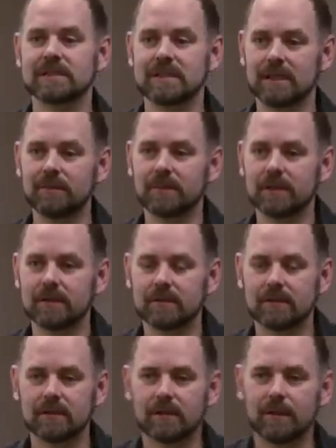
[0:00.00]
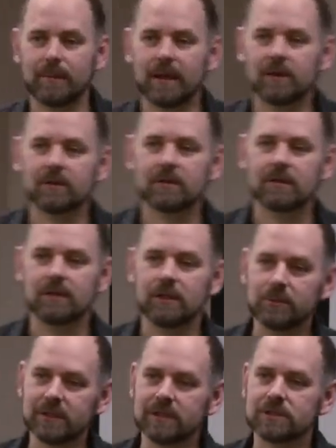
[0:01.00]
statement about
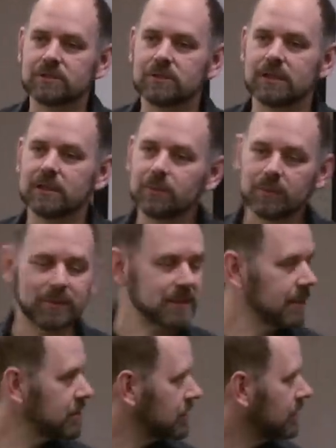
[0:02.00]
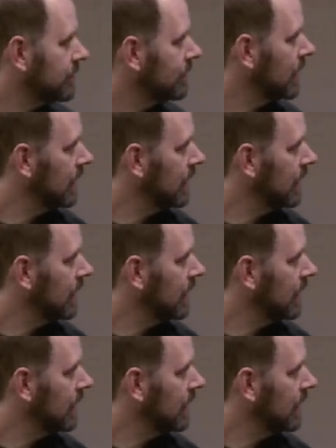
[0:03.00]
human history and human potential.